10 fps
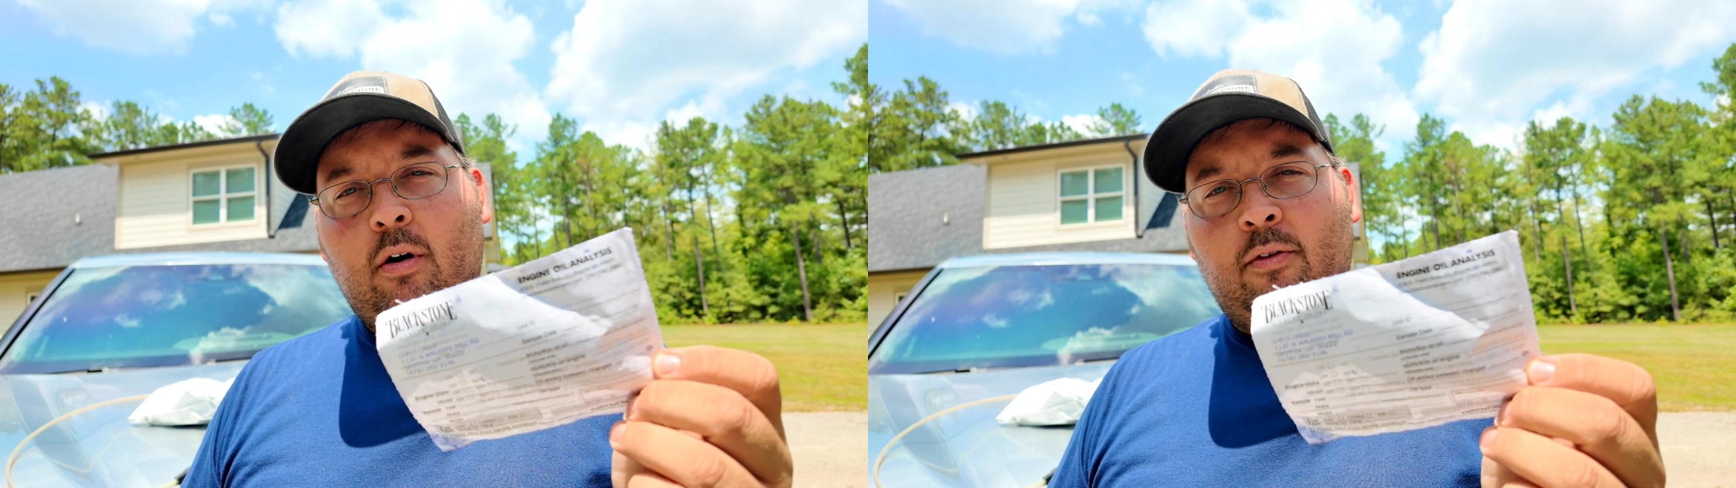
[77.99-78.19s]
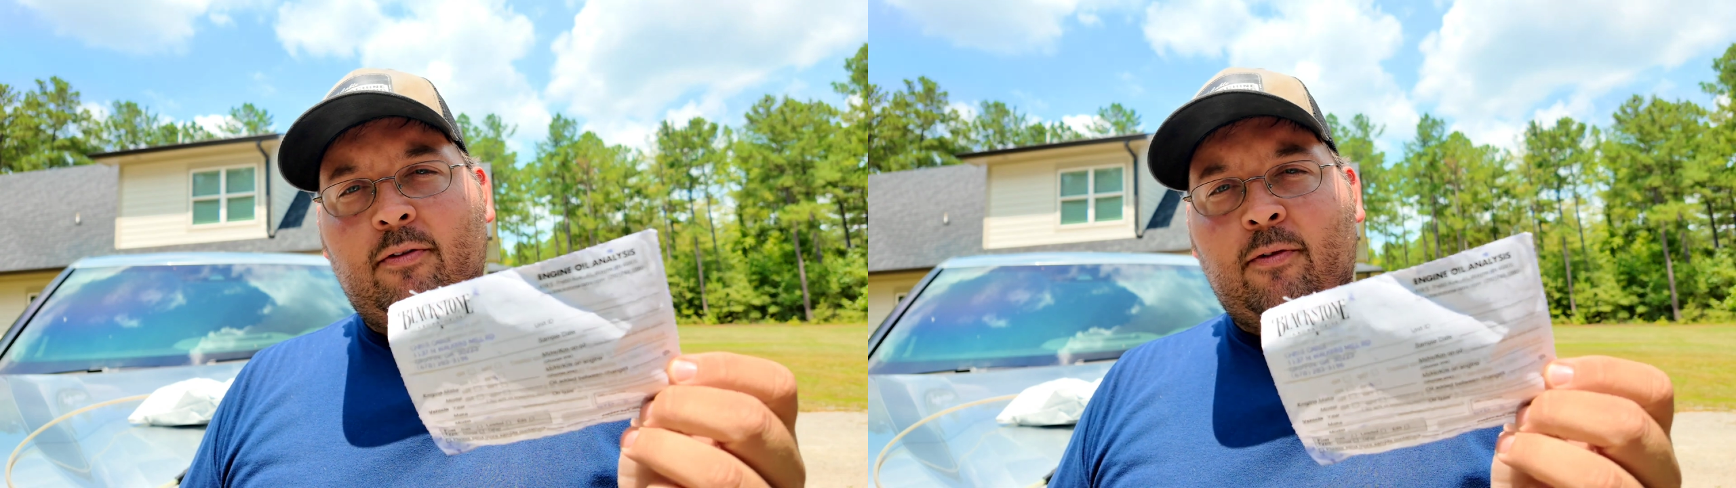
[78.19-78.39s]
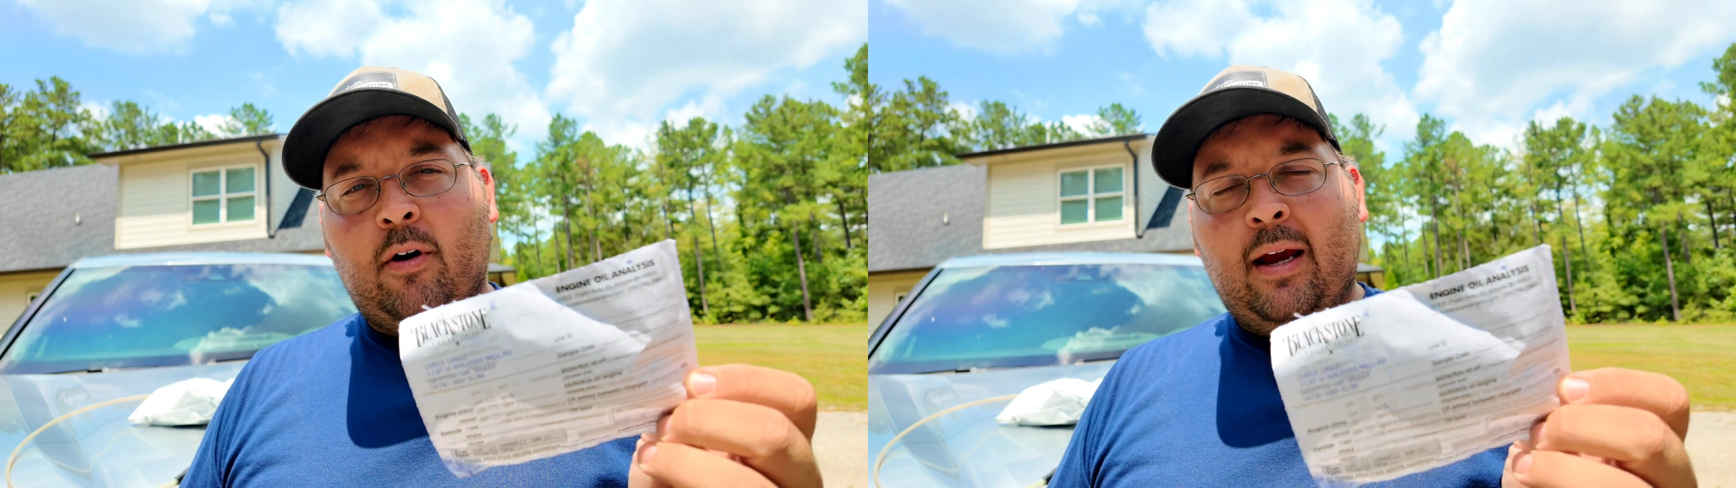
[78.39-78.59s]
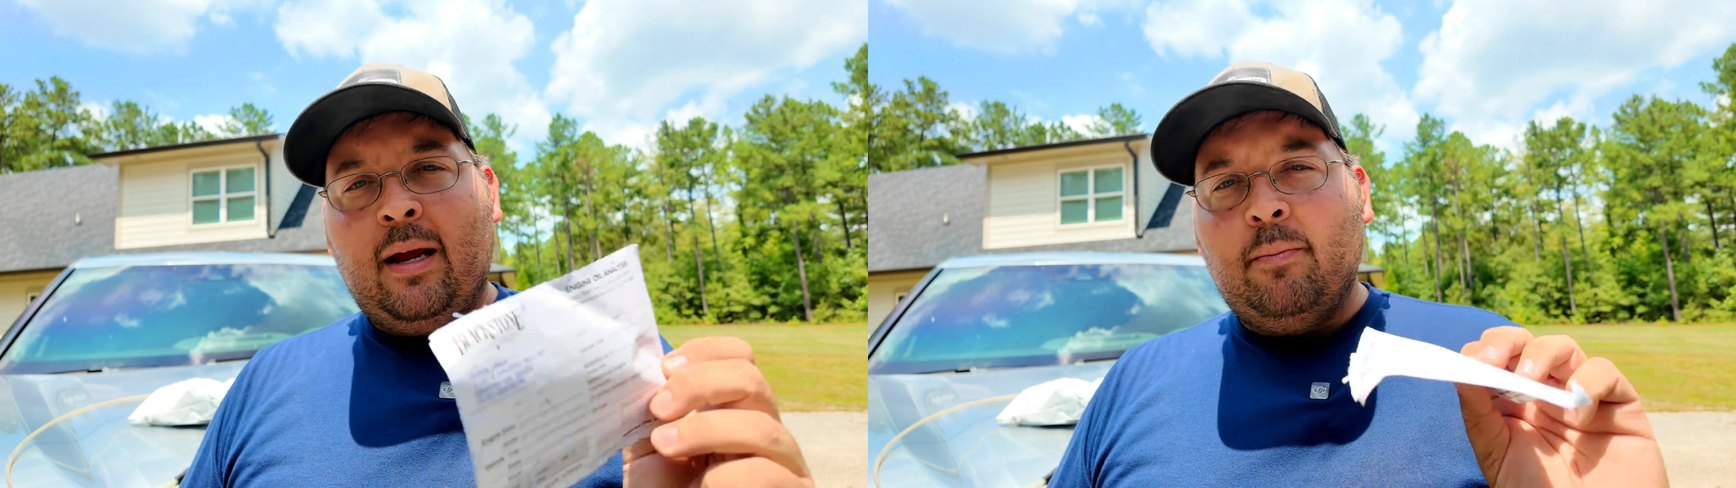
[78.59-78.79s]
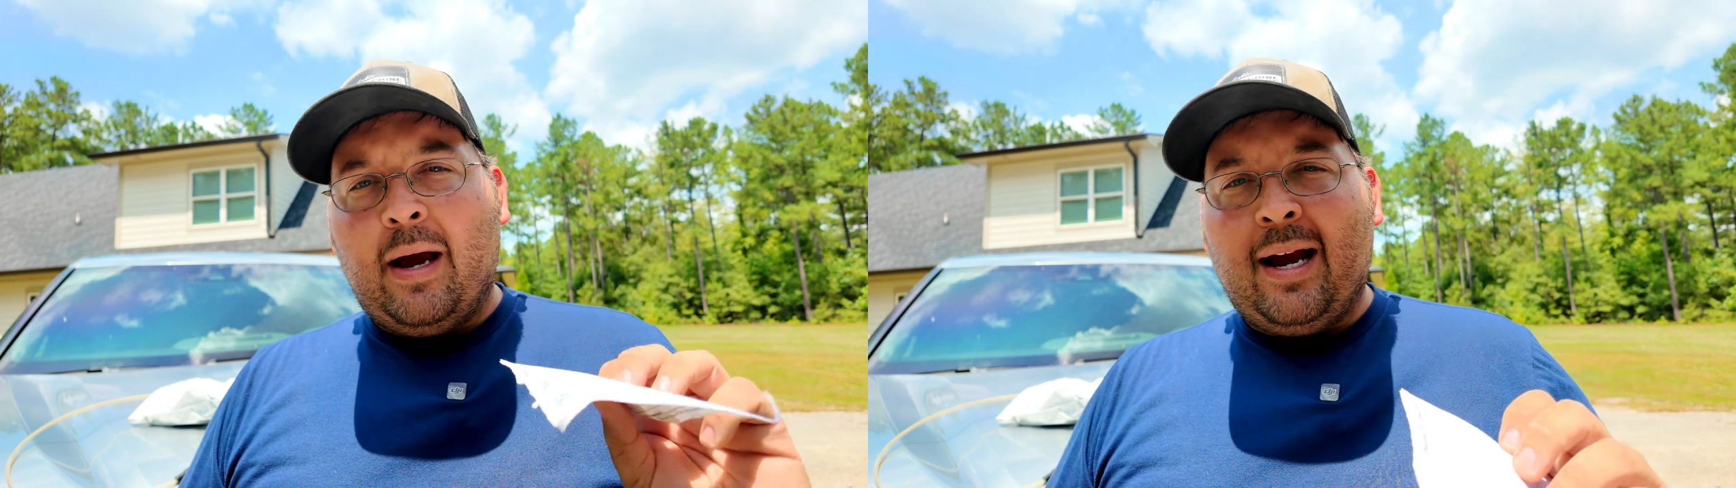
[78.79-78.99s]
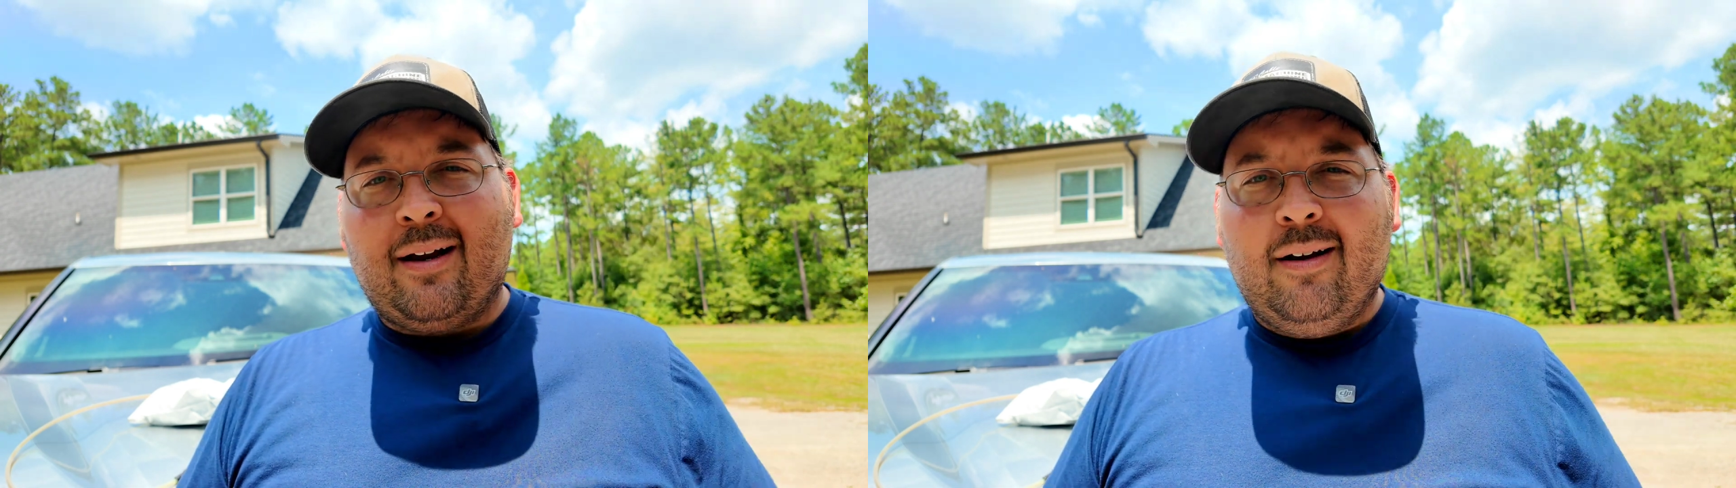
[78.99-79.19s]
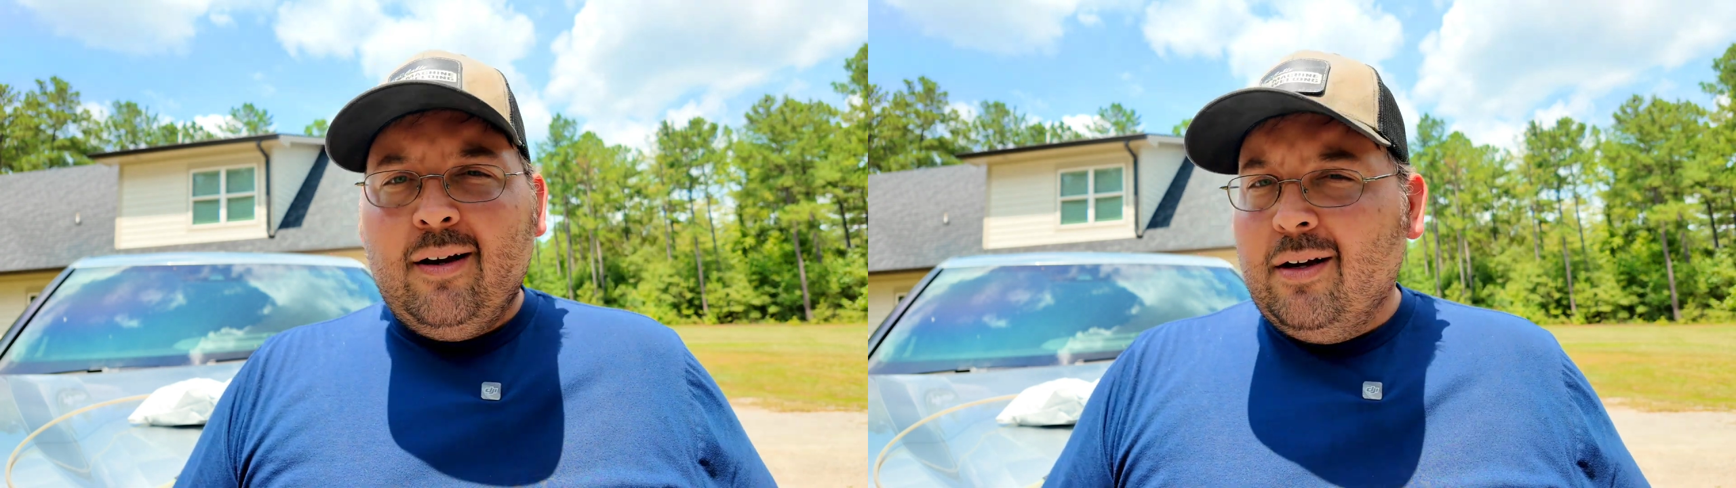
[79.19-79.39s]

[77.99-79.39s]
on the front and back